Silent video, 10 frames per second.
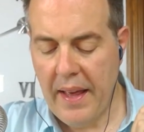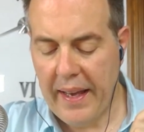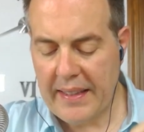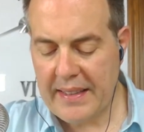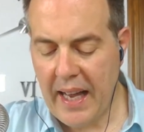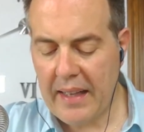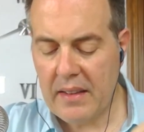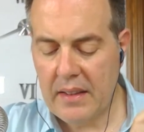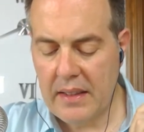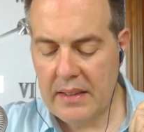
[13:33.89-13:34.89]

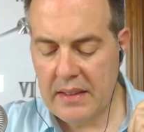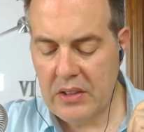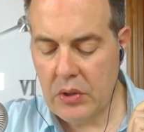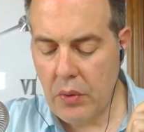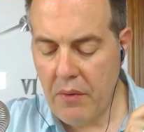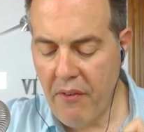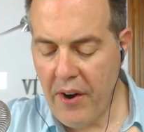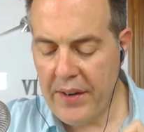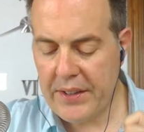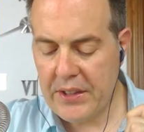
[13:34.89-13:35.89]
Exactly the
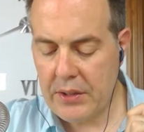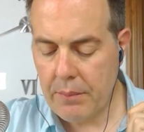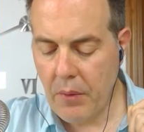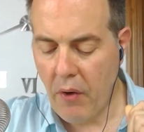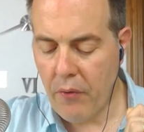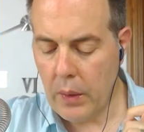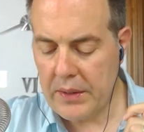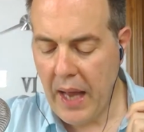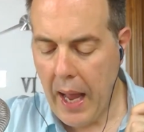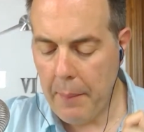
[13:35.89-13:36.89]
reverse of what
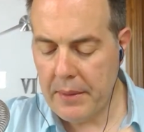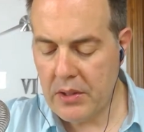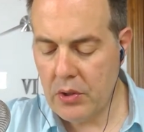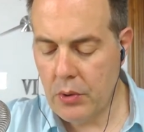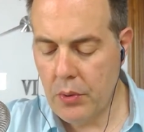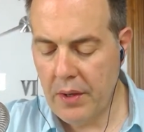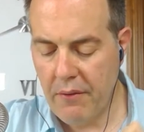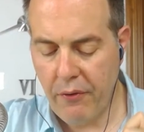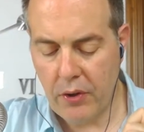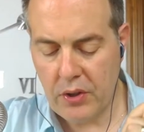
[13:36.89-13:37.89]
happens during
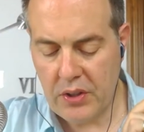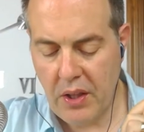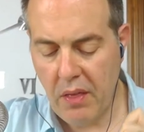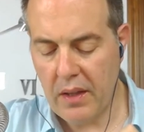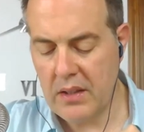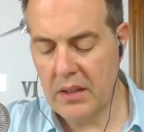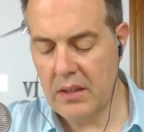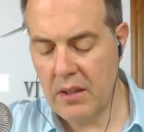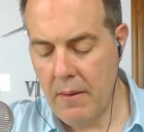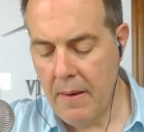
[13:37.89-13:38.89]

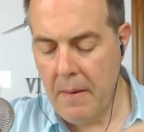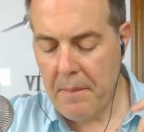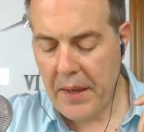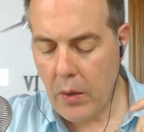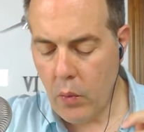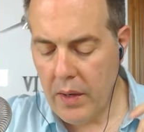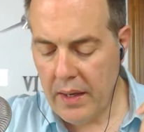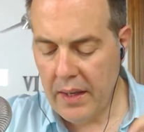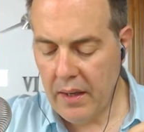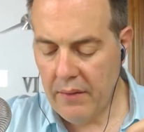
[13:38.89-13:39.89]
photosynthesis. In green
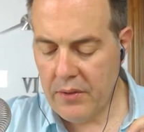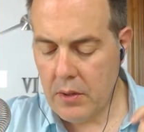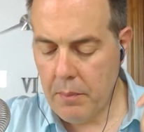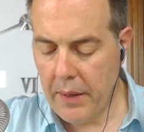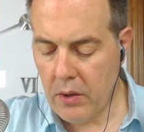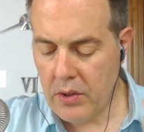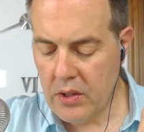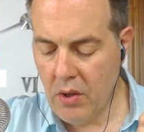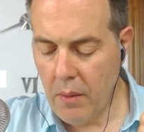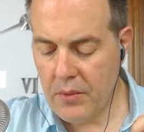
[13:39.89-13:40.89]
leaves,
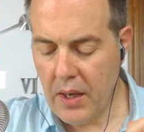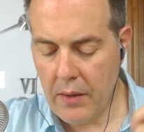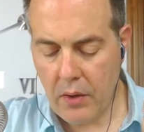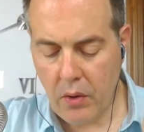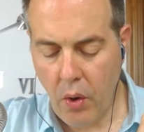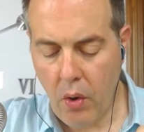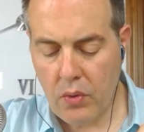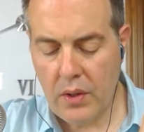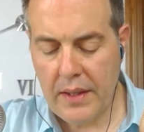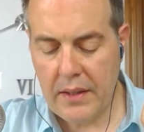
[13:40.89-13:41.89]
peroxisomes are
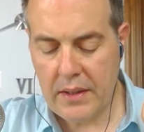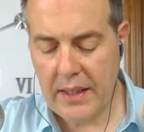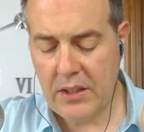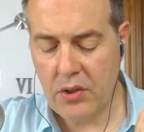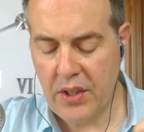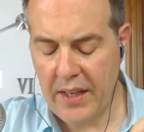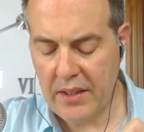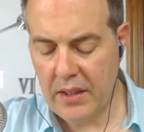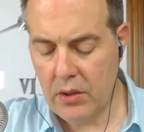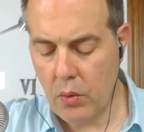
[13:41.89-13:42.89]
closely
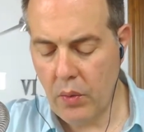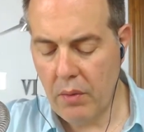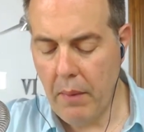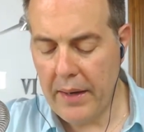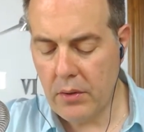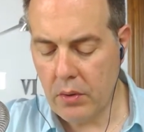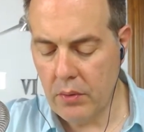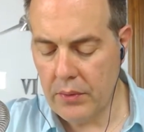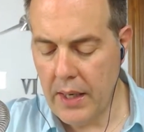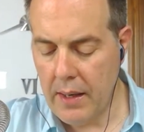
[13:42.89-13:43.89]
associated with
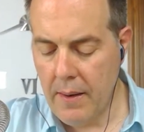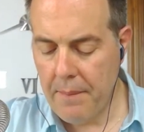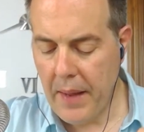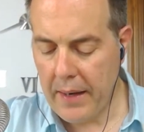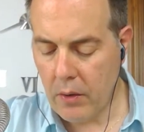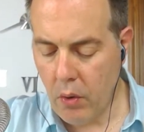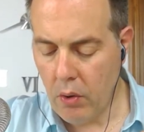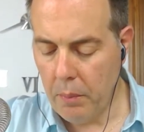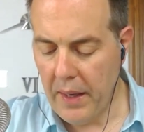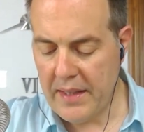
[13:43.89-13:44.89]
mitochondria and
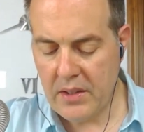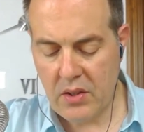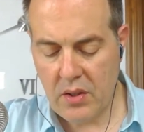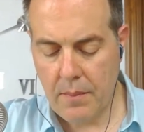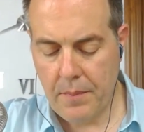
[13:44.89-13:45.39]
chloroplasts.